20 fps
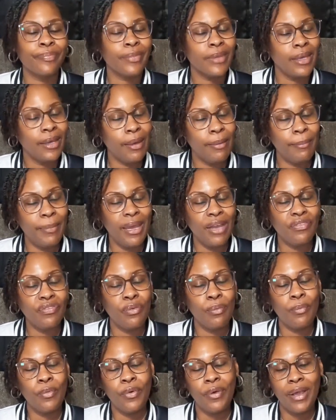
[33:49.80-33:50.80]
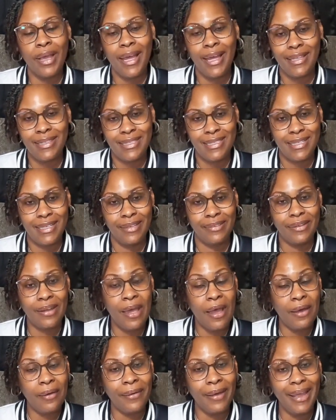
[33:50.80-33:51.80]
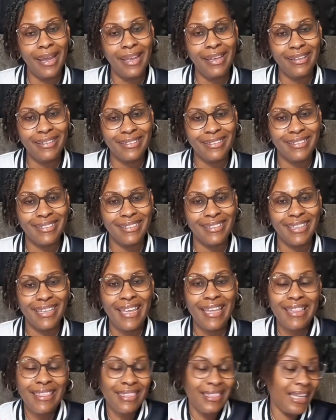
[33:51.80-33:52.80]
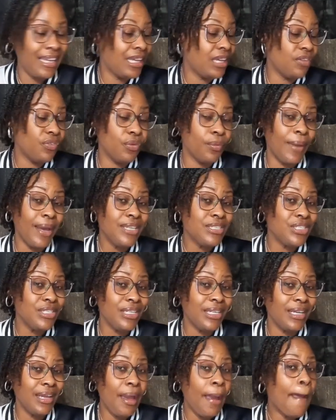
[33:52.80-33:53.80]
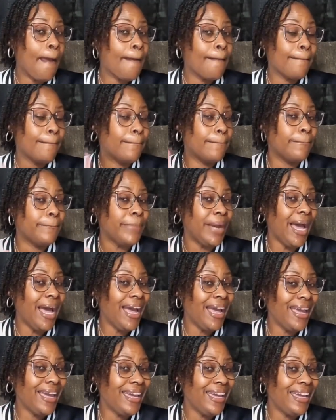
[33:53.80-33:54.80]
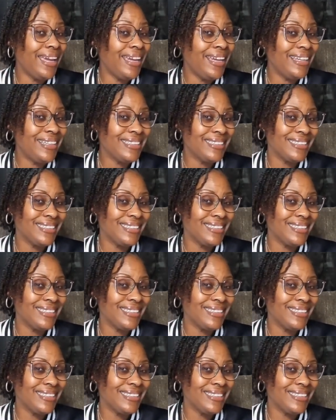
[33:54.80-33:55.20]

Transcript: Come back for more content. All right. Thank you for watching. Bye.